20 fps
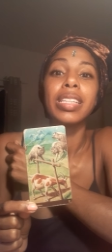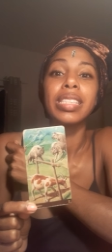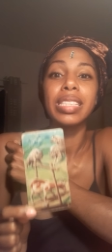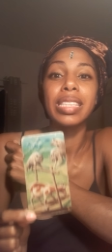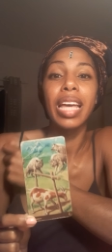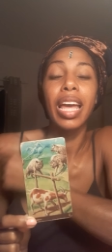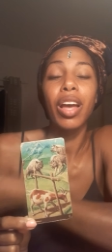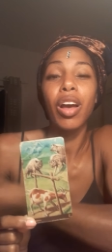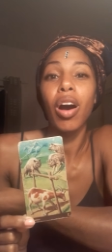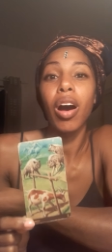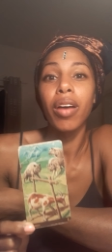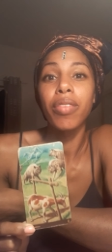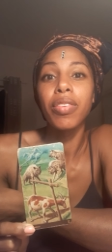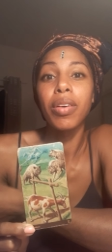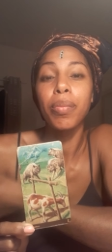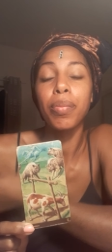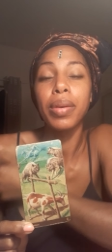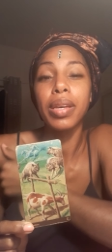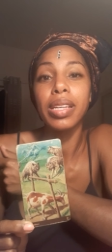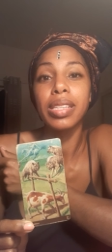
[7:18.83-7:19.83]
take off
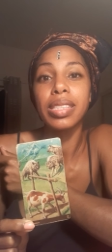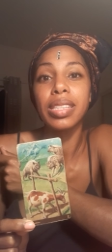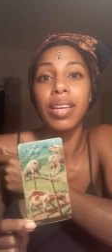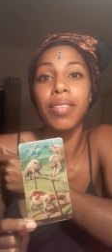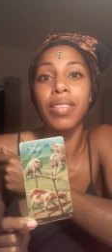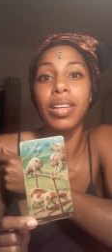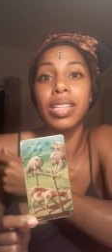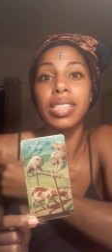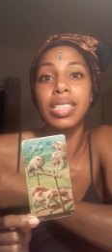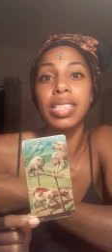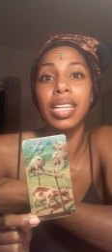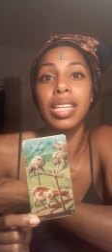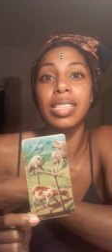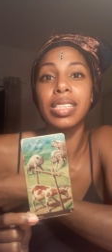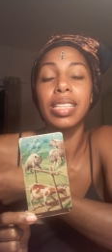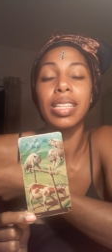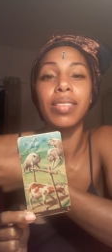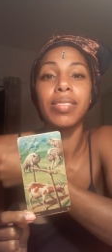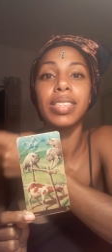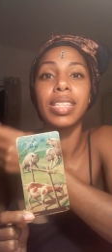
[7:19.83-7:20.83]
a piece of their skin
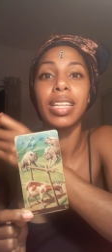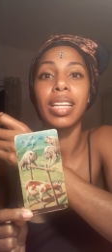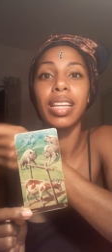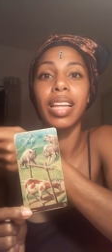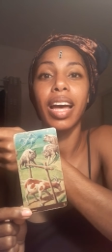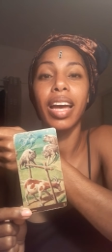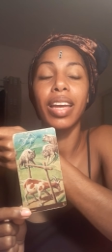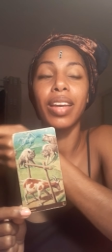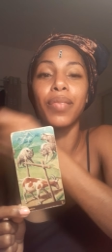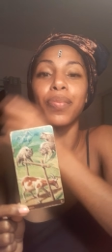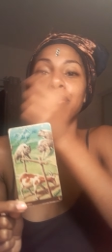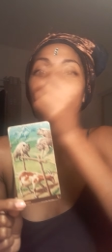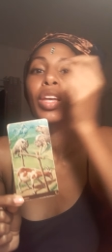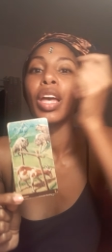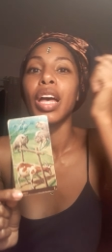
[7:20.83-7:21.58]
to give to the lion.